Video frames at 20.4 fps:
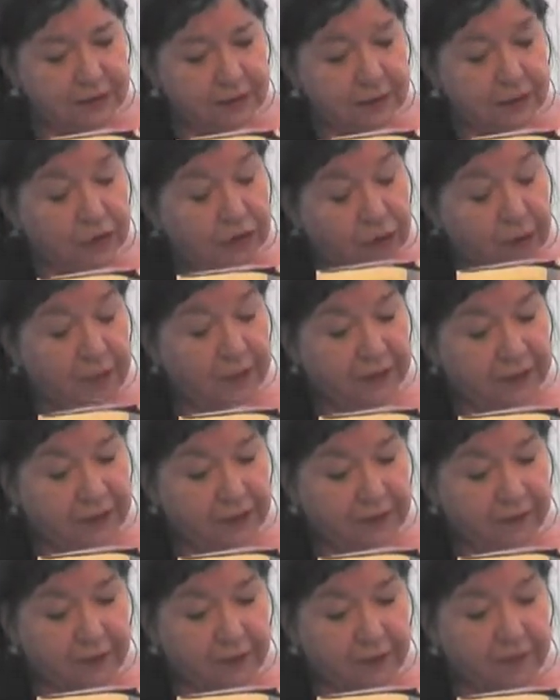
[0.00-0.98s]
dropping
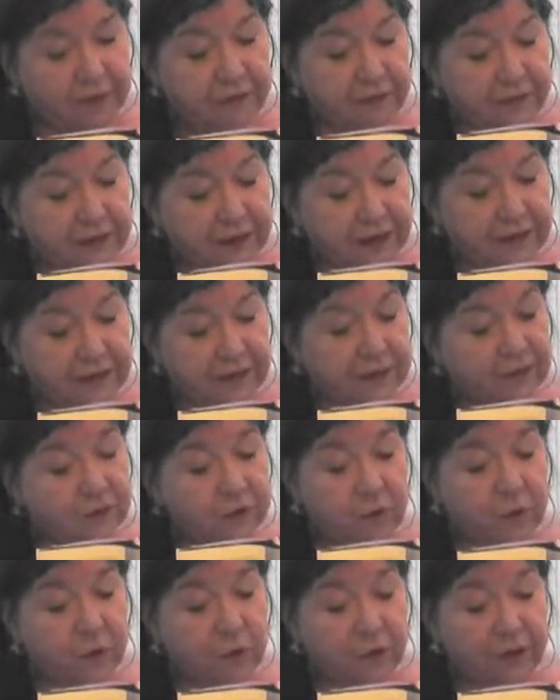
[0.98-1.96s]
from the vales of the
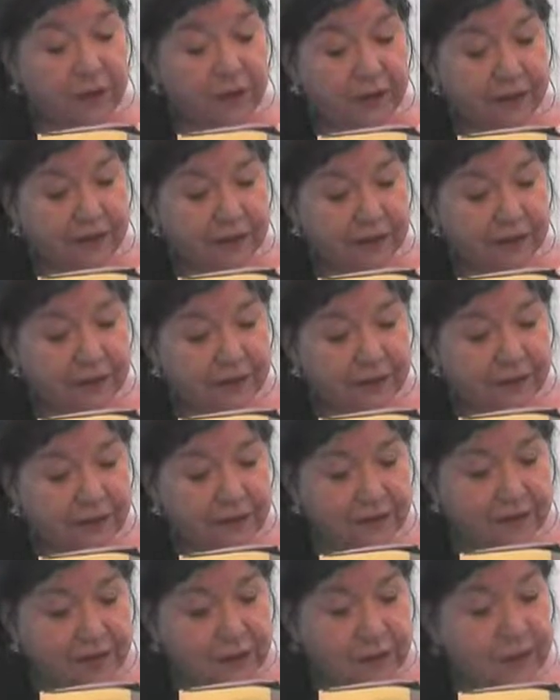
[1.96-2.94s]
morning
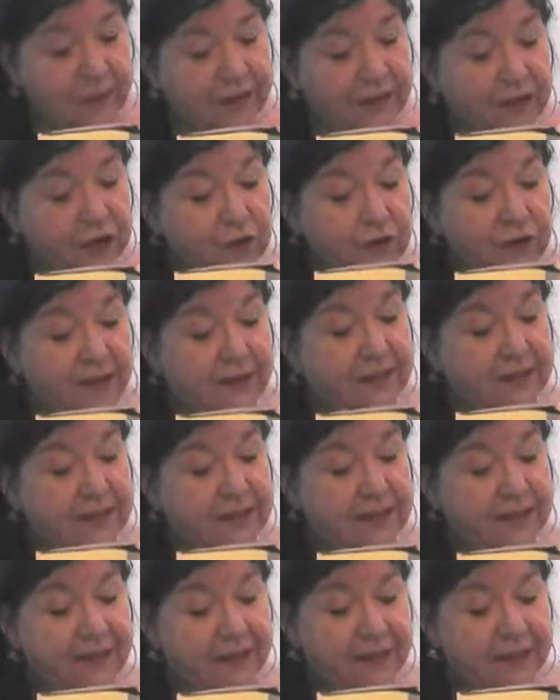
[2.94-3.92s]
to where the cricket
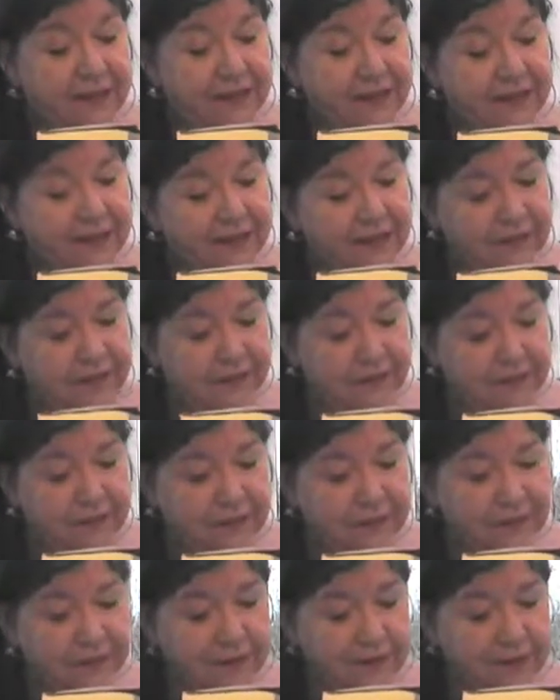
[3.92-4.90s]
sings.
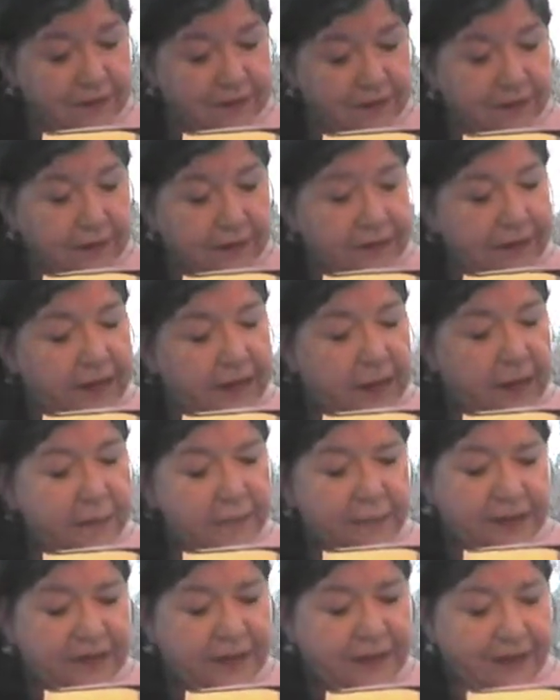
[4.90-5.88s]
There
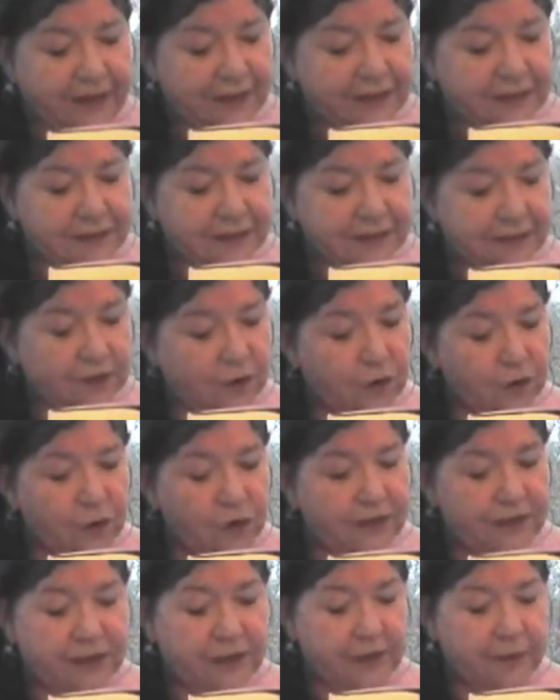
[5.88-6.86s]
midnight's all
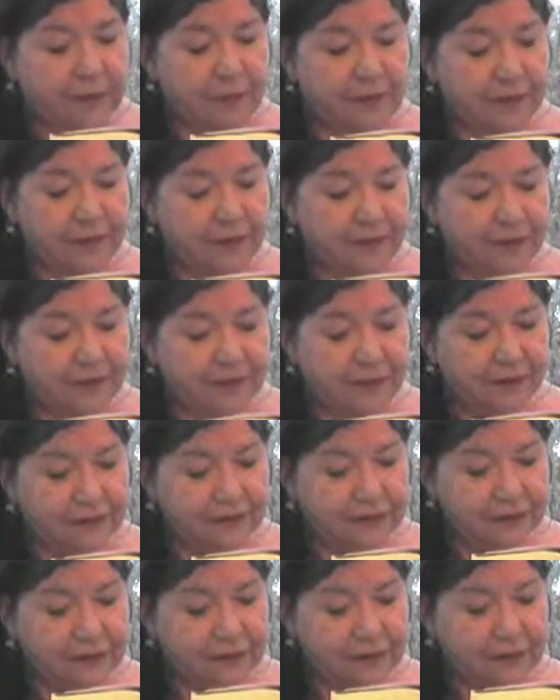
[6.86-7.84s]
a glimmer,
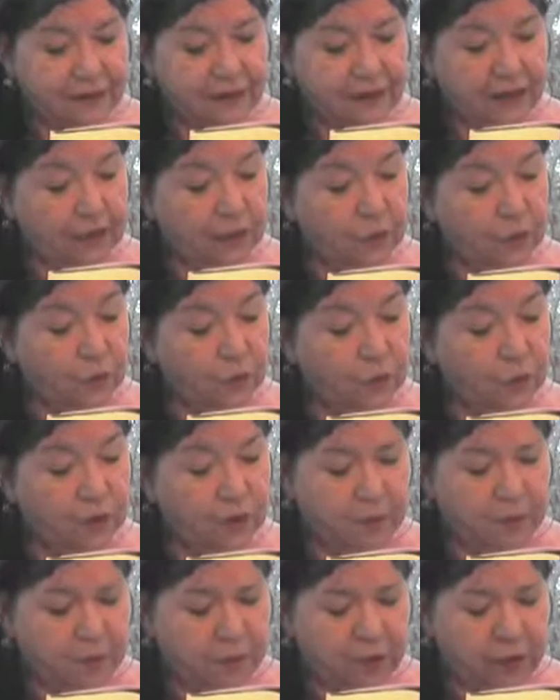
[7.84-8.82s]
and noon a
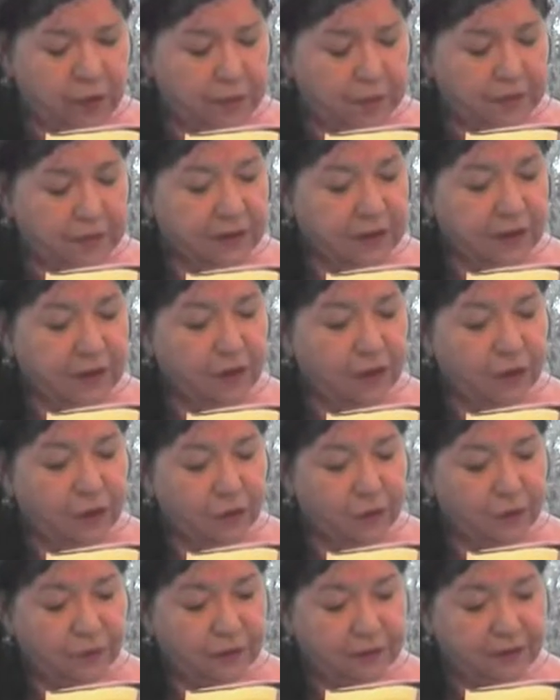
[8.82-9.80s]
purple glow,
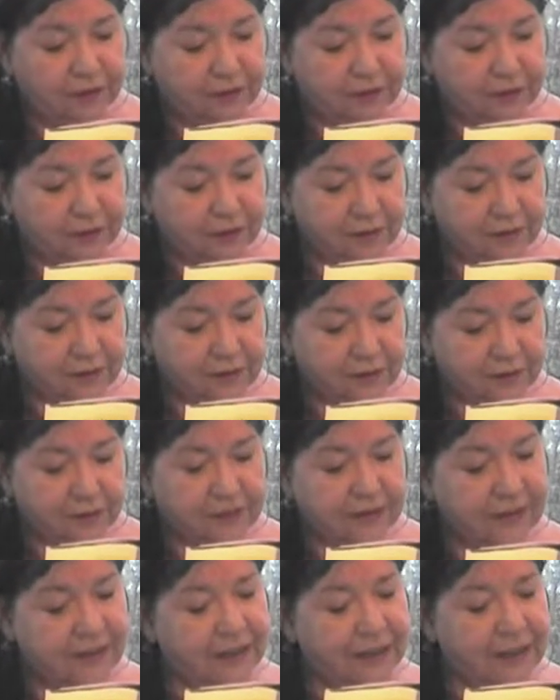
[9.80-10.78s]

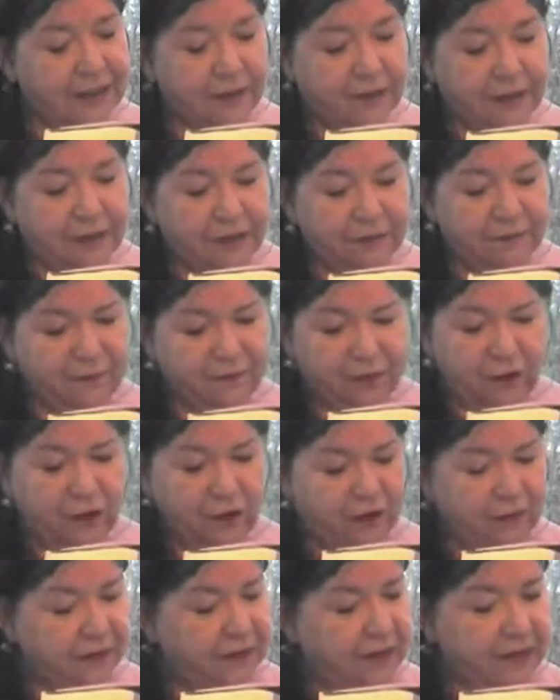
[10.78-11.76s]
and evening full
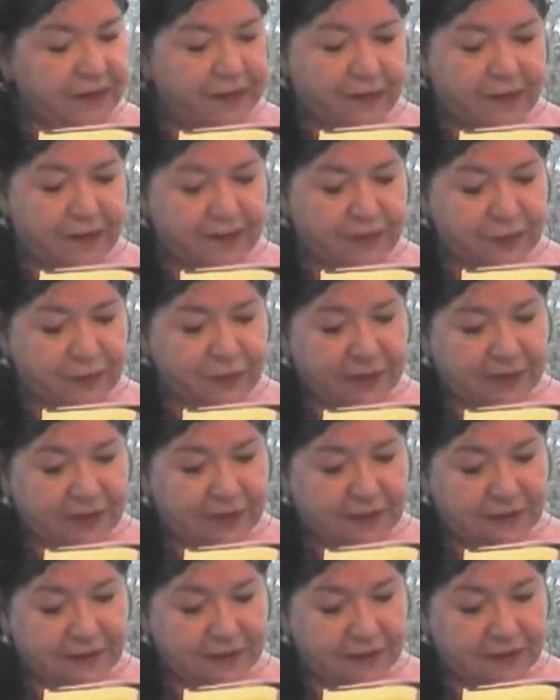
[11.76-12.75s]
of the linnet's
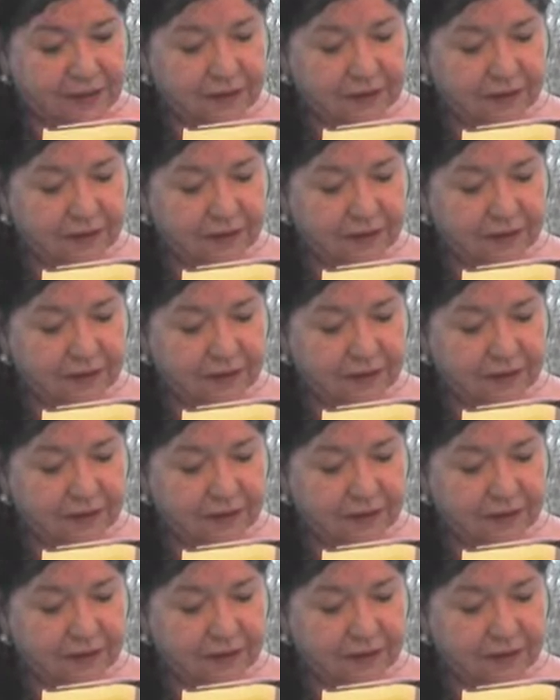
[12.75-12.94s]
wings.